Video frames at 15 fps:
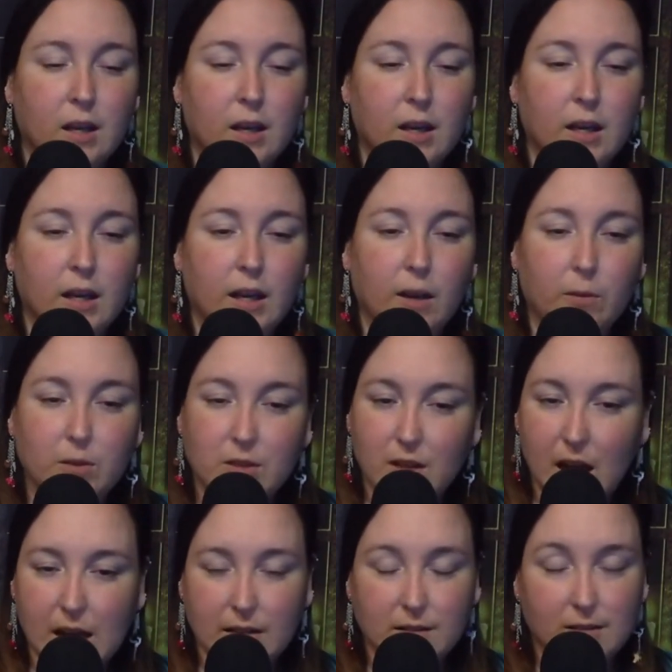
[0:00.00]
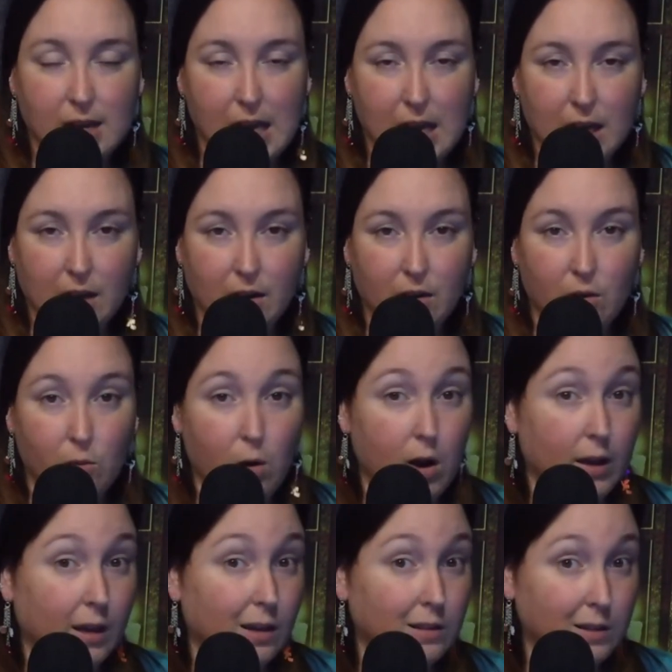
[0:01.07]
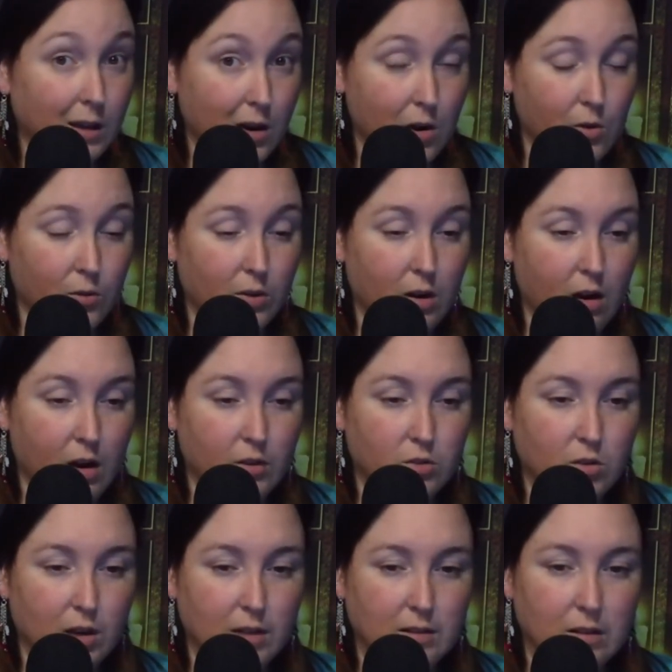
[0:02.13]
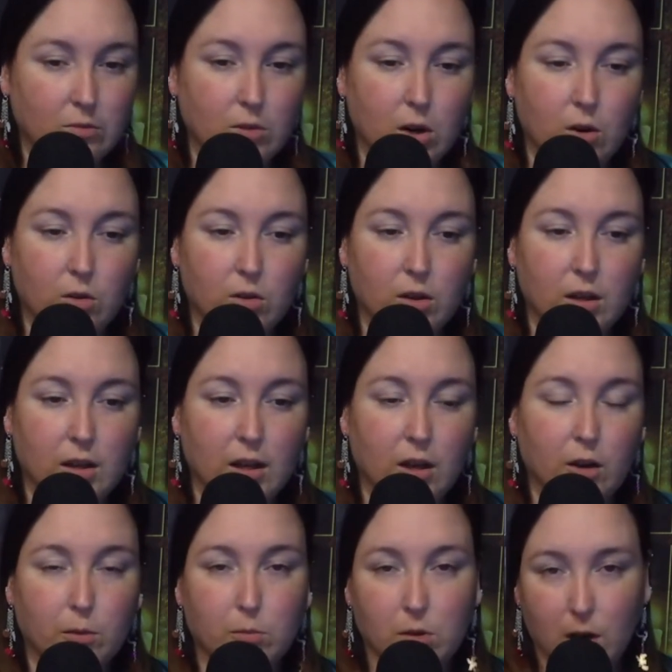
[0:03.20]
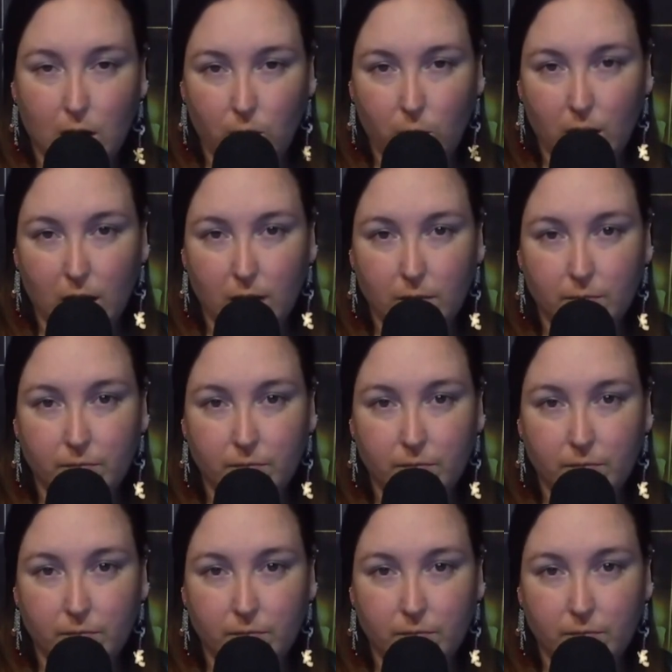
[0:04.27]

He was last seen walking alone on Transit Road near Broadway